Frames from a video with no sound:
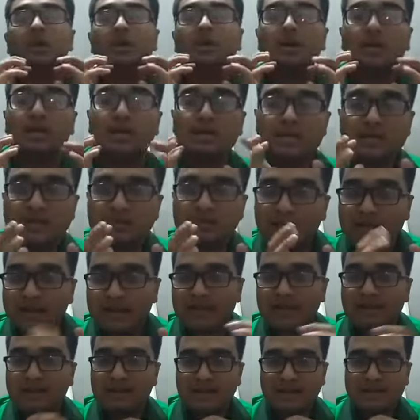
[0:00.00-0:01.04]

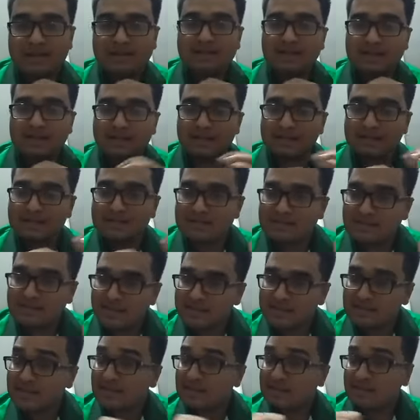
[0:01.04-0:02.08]
Indirect election is
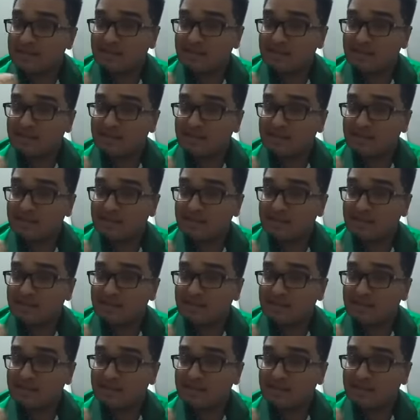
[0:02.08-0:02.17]
such an